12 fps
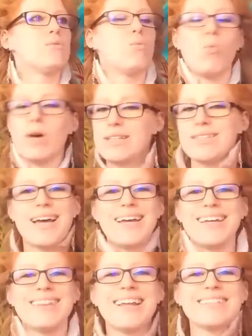once I
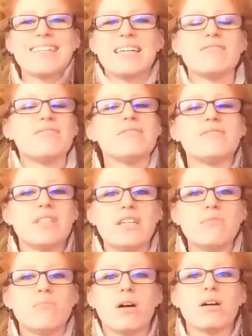hit that
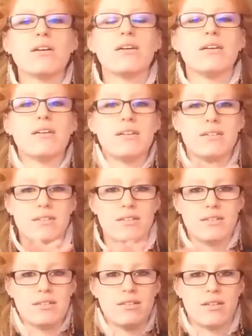10.15 mark,
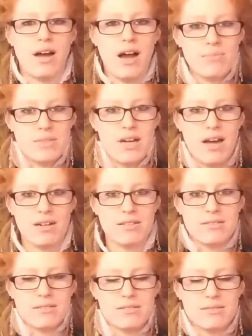I'm done.
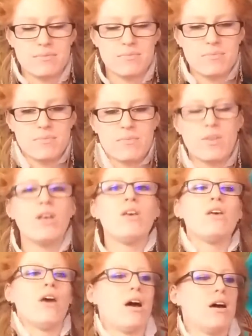
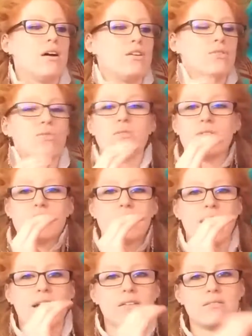Uh, you can
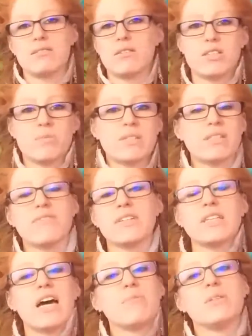set a specific
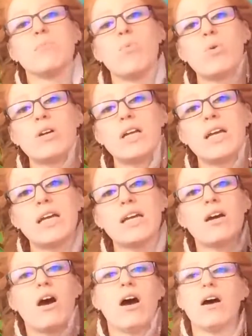time in the
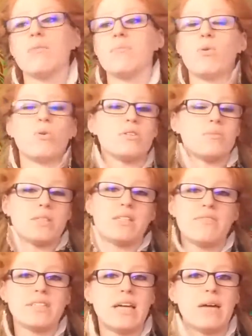morning um, or a
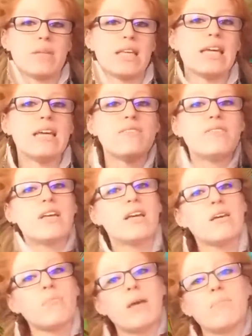specific time in the
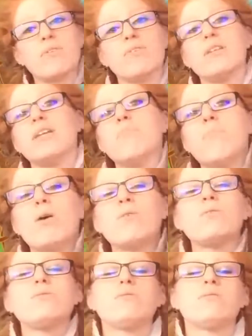evening, maybe you need
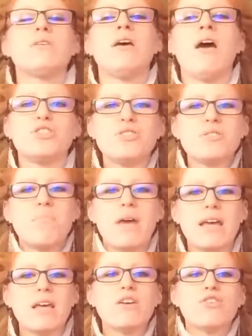both. Just
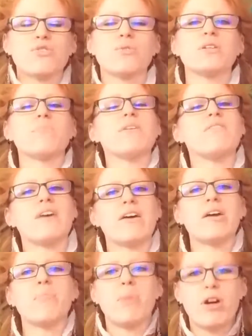making sure to be
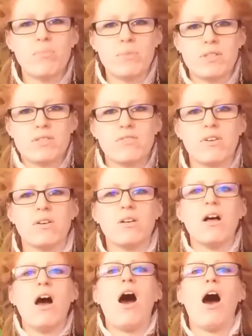very purposeful
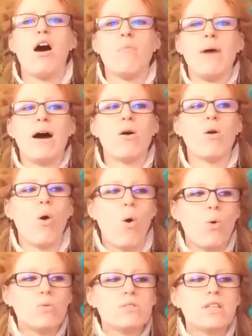about
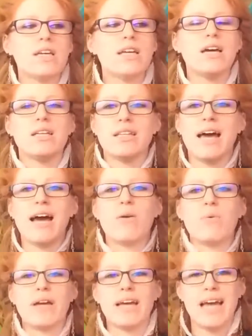only
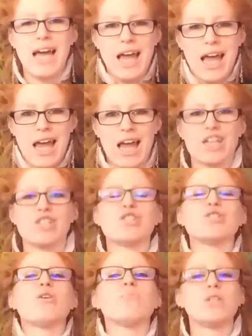allowing
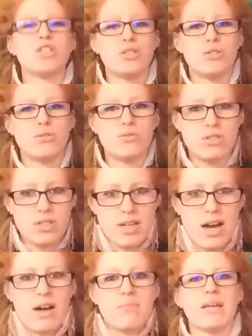so much news to
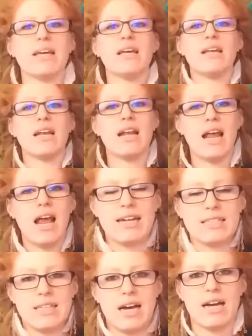come in at
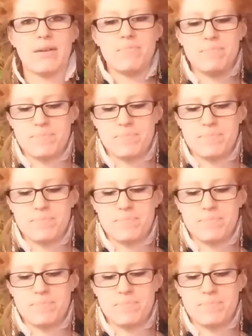a time.